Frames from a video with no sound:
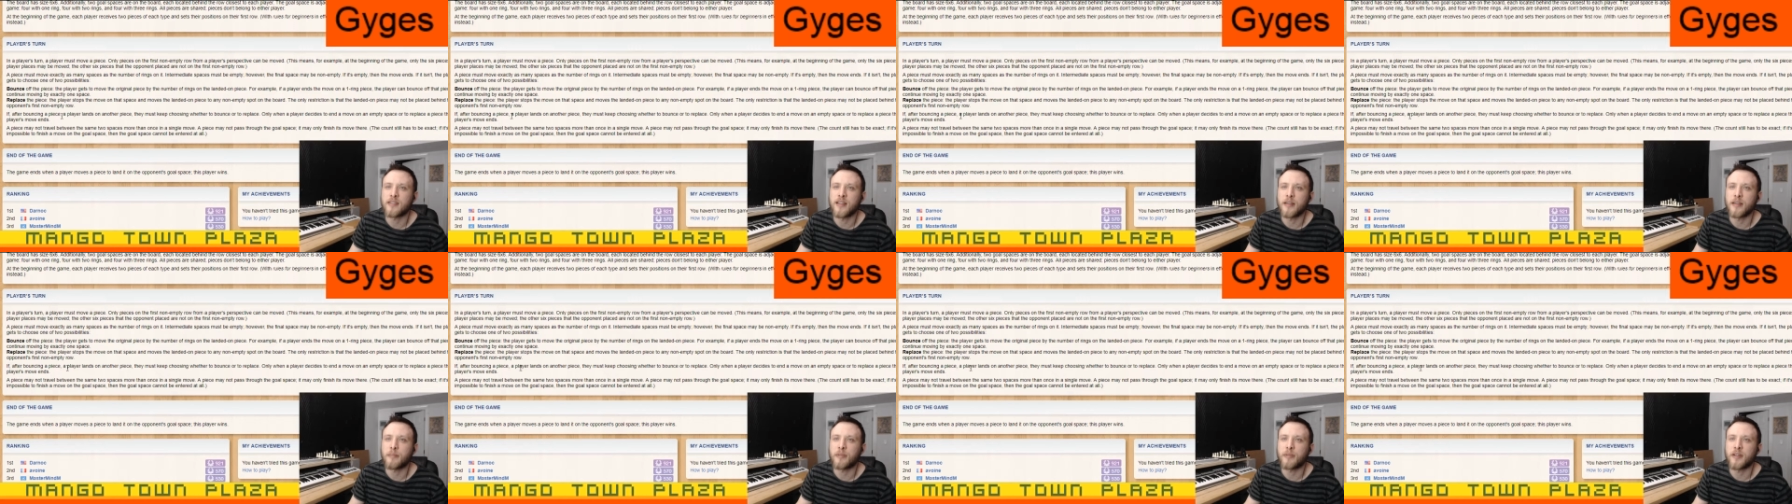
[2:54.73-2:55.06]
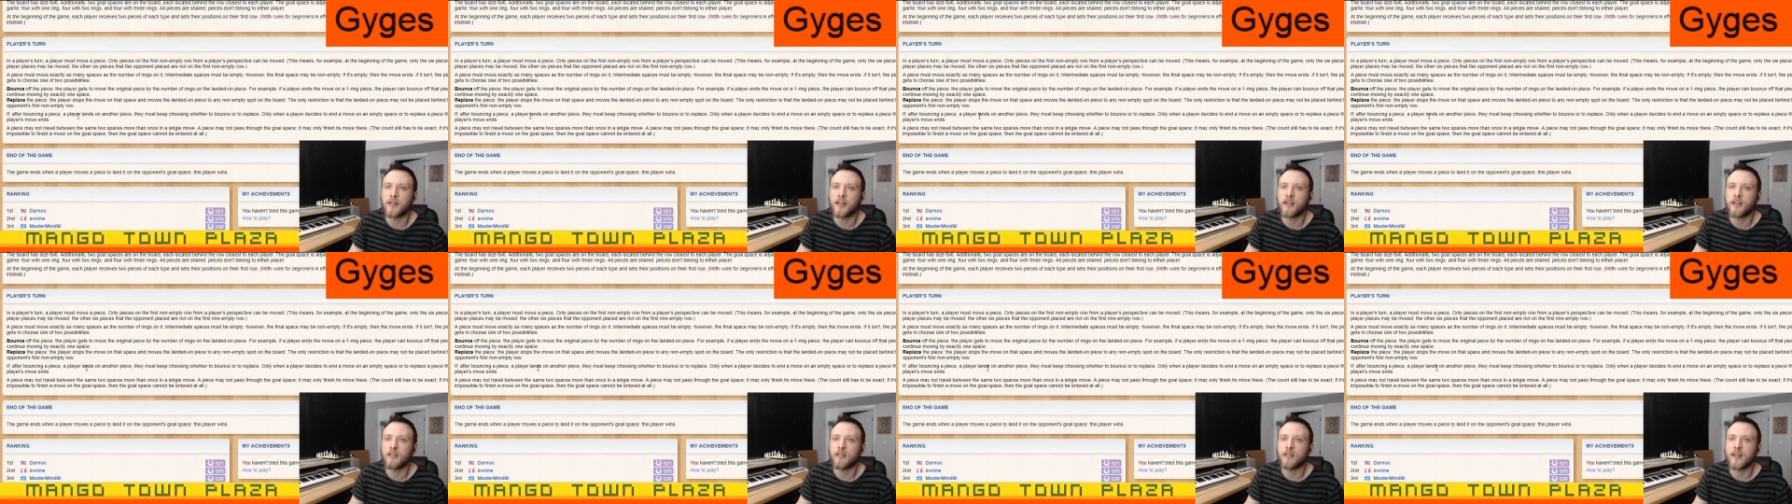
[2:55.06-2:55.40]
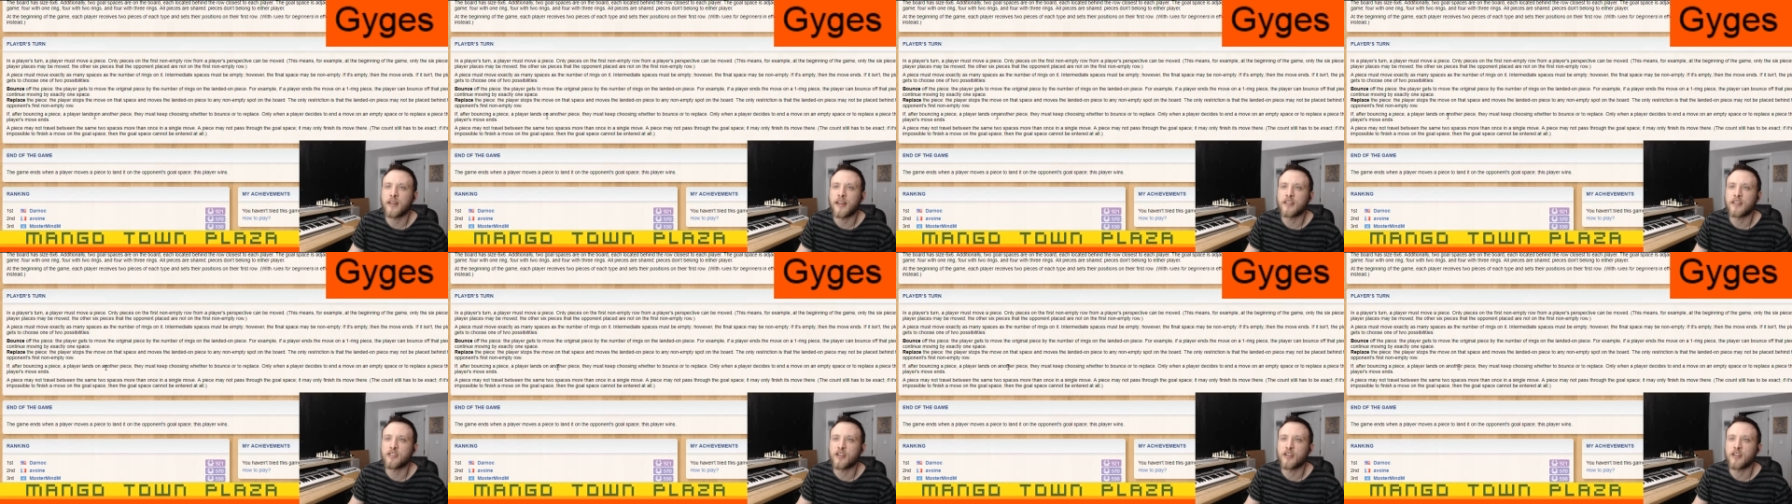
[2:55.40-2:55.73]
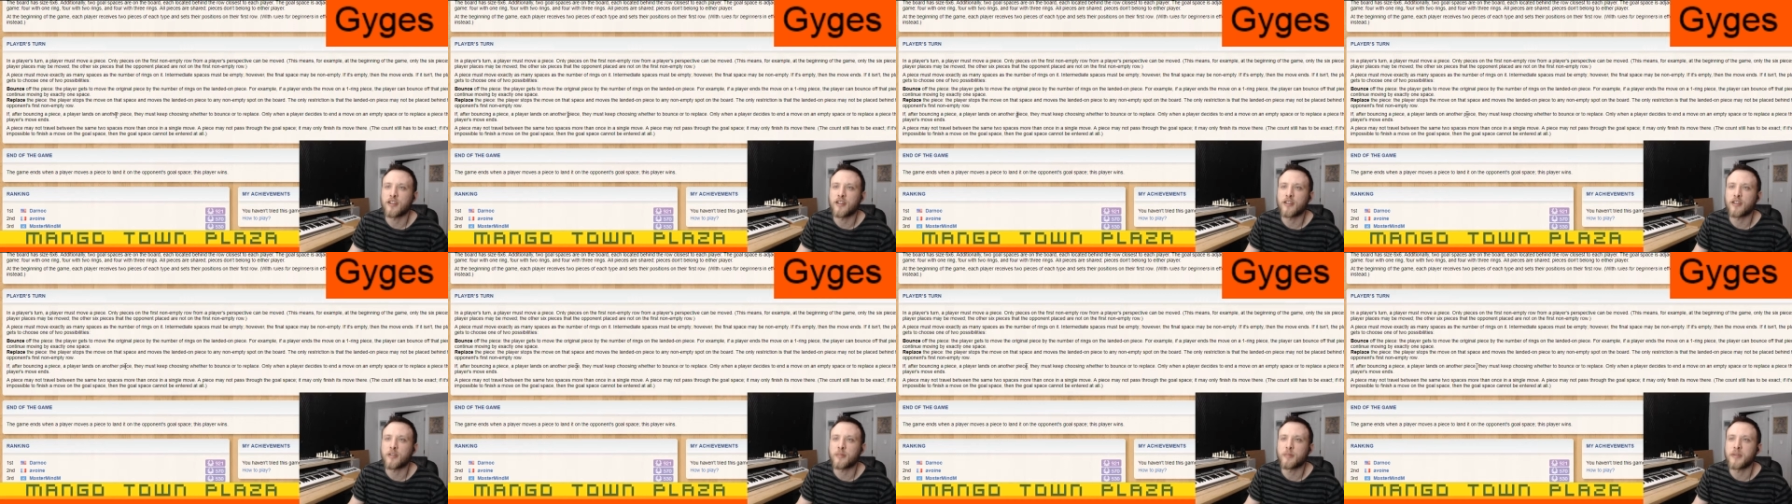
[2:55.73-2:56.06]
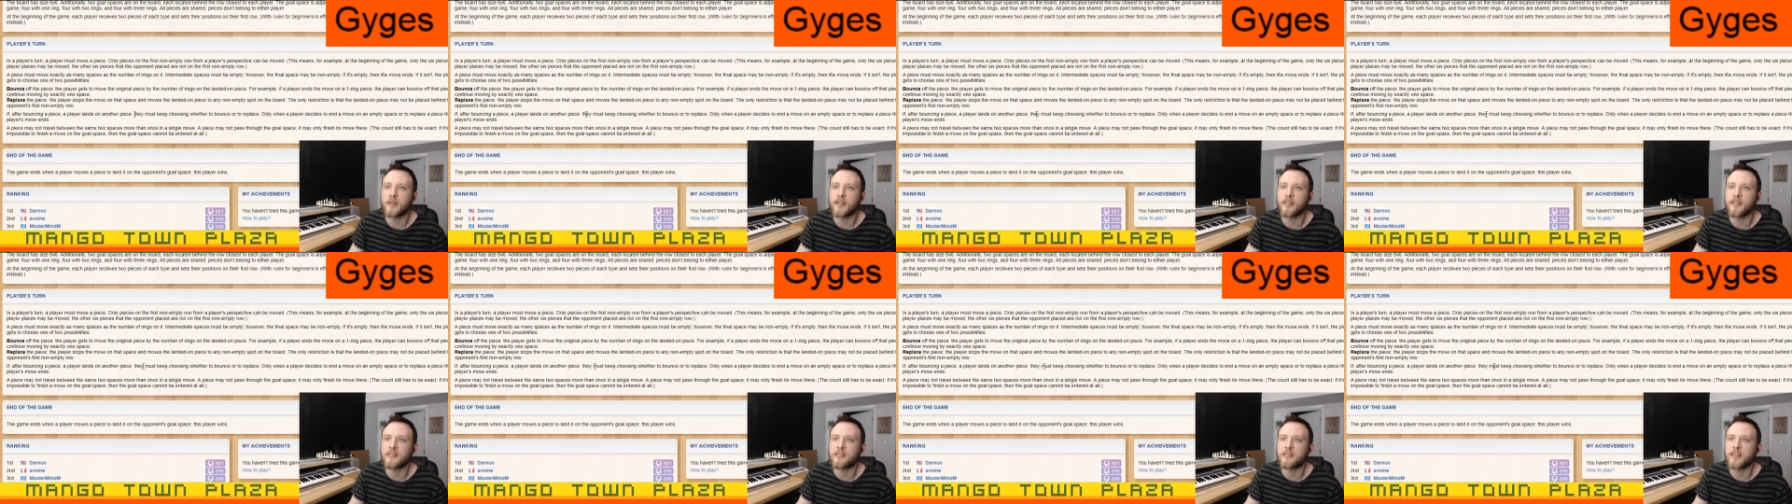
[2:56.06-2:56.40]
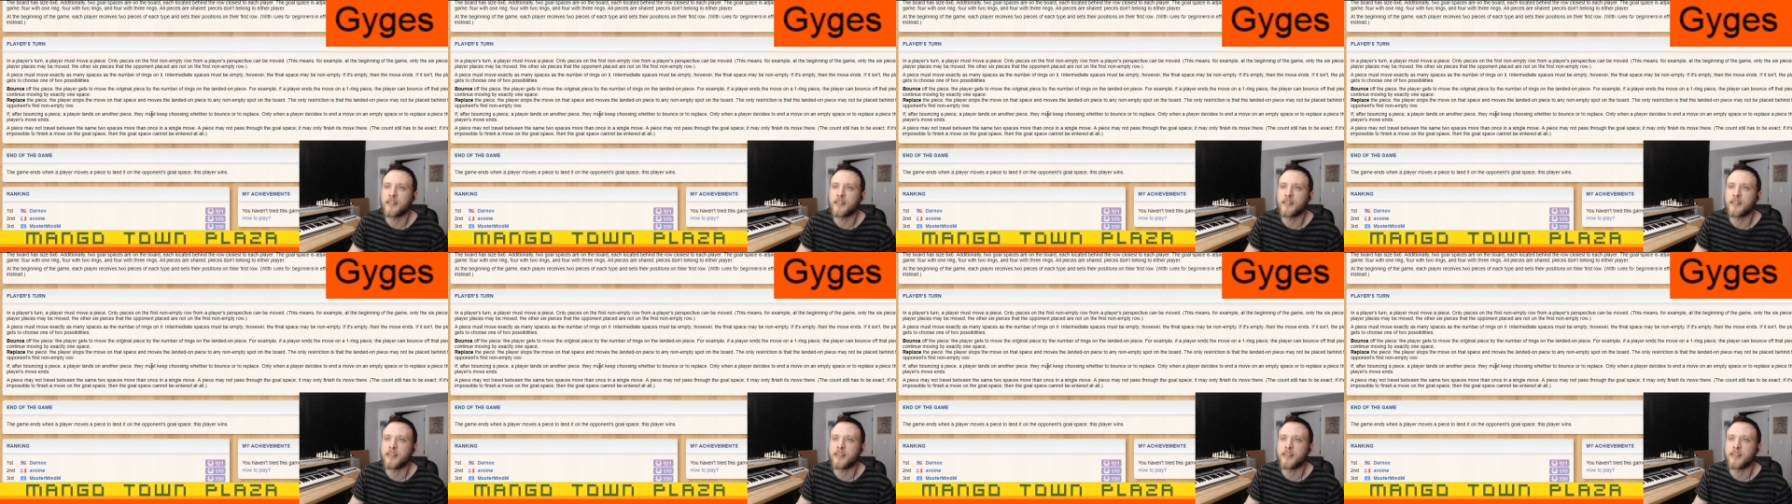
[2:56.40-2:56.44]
a player lands on another piece,